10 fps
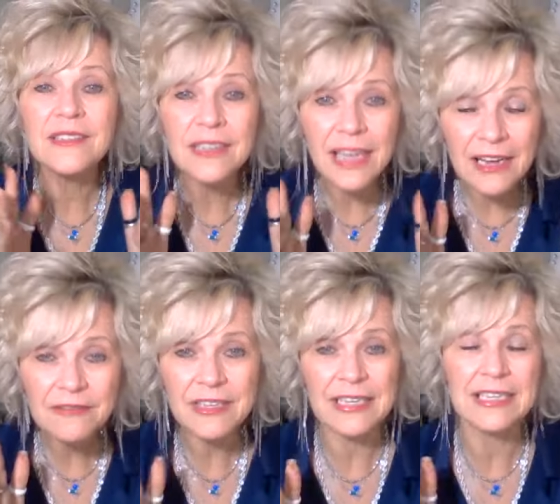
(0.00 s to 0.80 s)

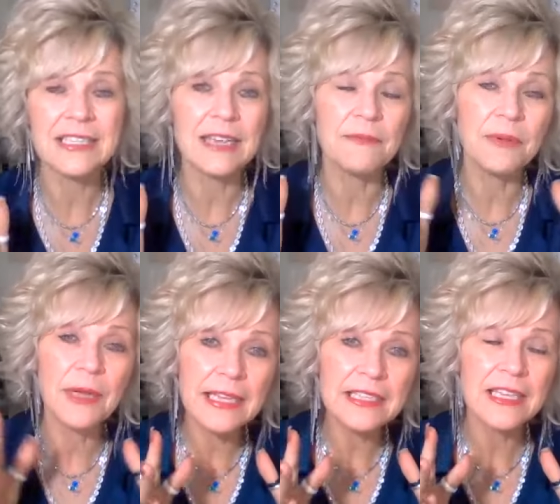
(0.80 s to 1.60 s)
love it. It's a
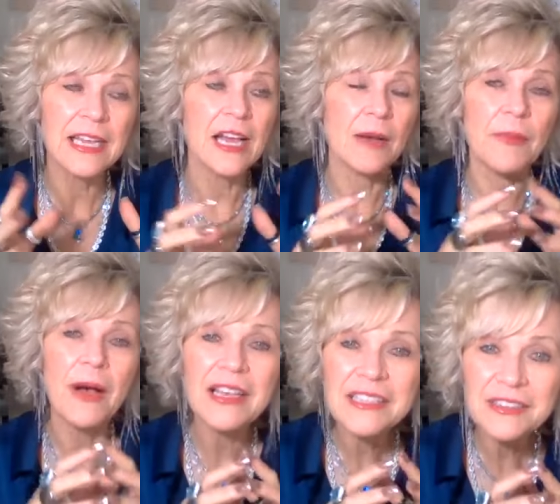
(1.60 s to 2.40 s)
place, a
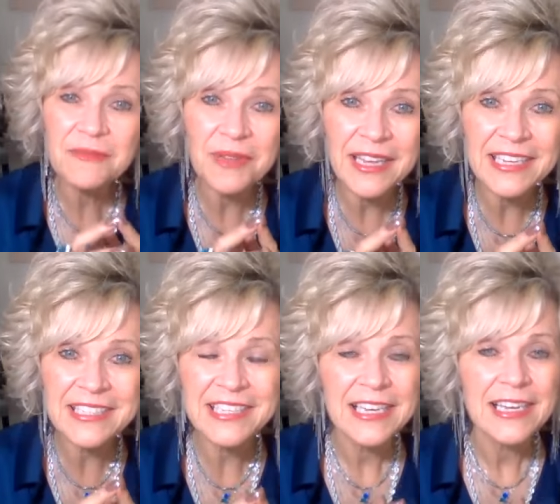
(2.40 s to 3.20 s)
positive
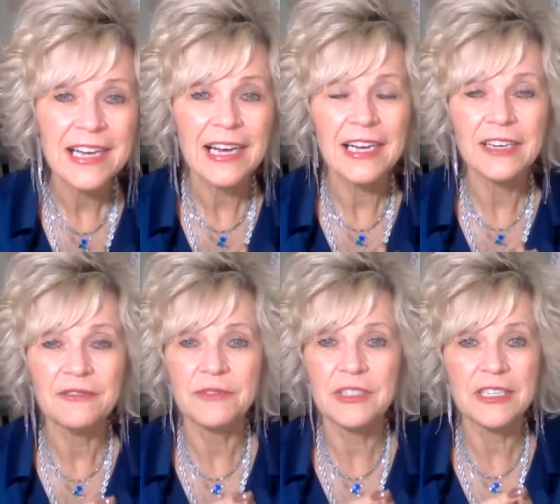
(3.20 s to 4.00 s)
place
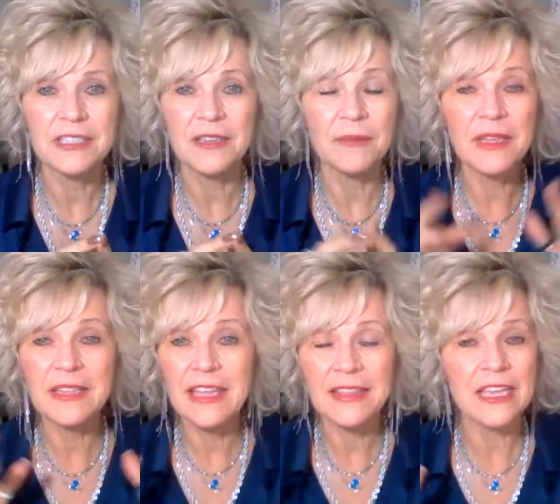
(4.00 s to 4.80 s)
of just
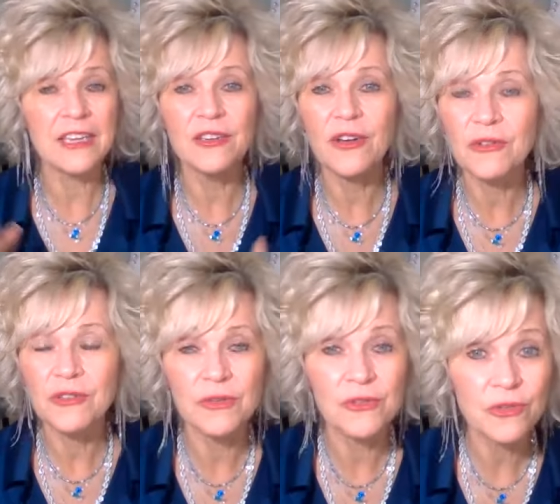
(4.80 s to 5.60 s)
something that they can go
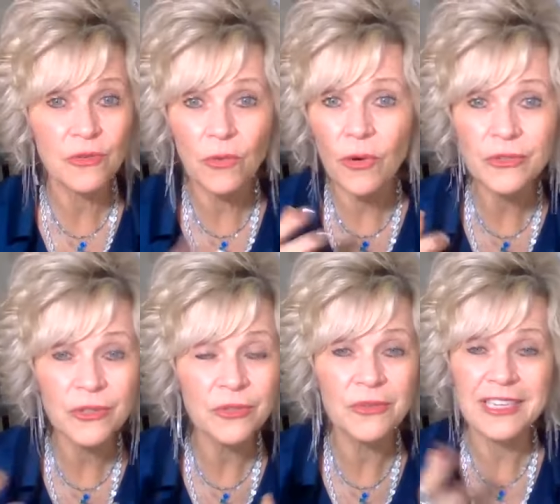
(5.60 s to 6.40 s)
to, scroll
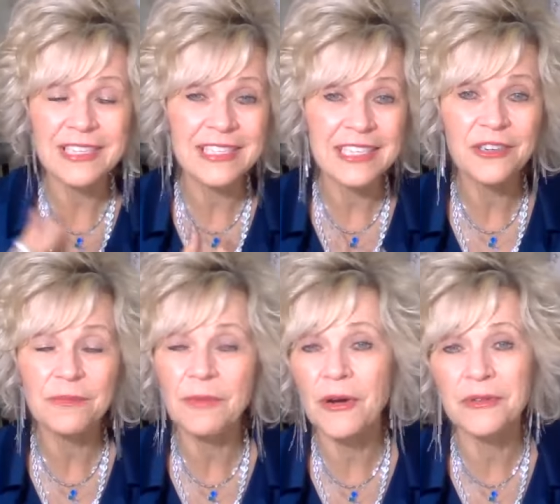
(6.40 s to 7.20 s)
to, and they see
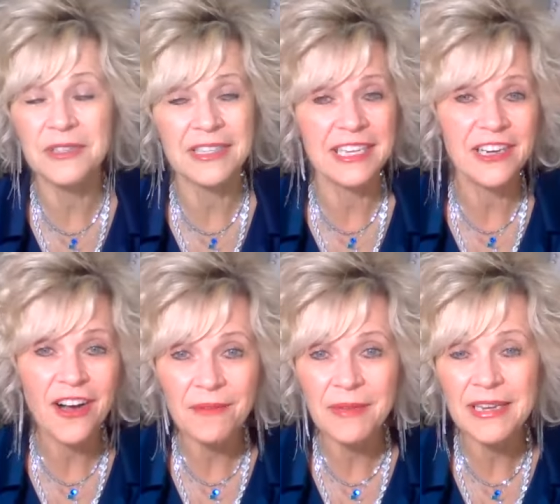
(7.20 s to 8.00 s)
your post and they
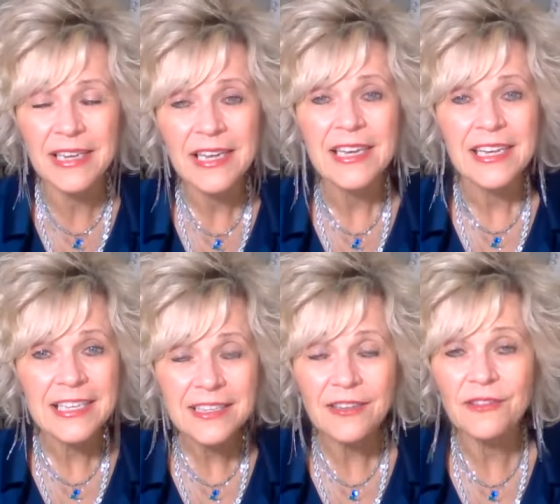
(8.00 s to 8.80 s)
comment.
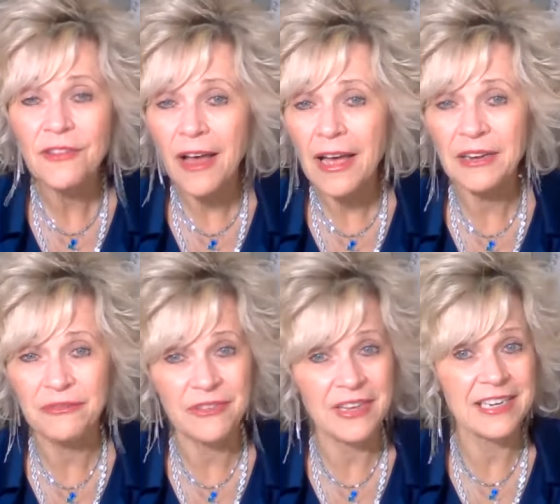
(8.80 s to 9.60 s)
It's a lot
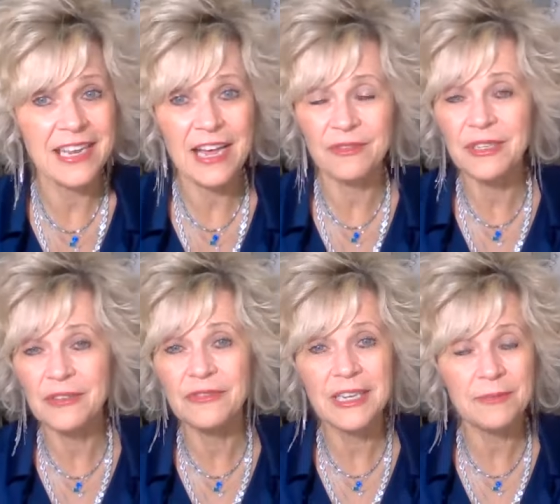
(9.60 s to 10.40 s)
of fun having
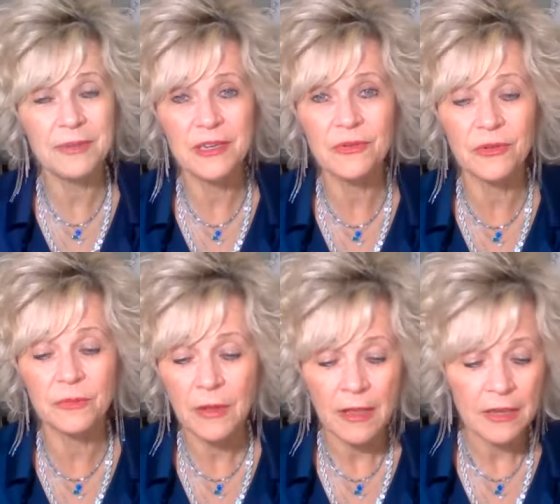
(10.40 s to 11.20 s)
a VIP
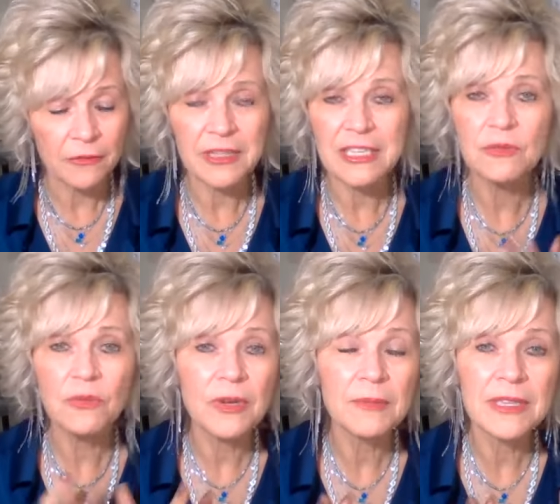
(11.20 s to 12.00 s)
group with these
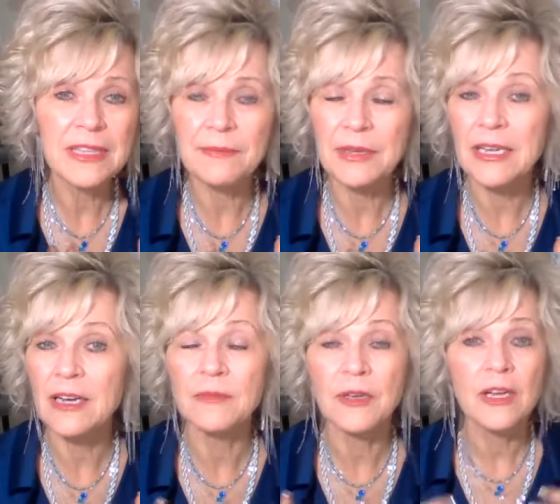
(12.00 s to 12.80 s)
women that
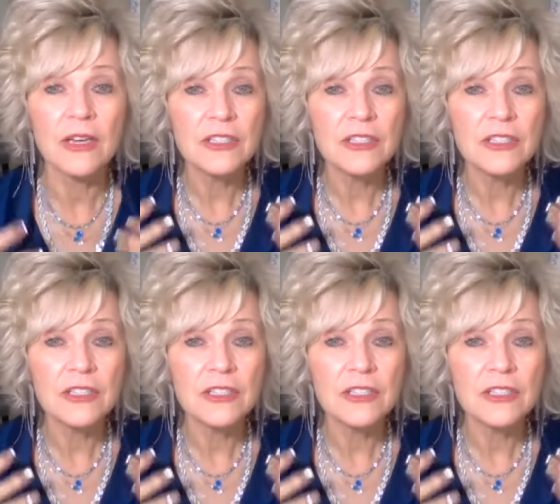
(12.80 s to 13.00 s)
become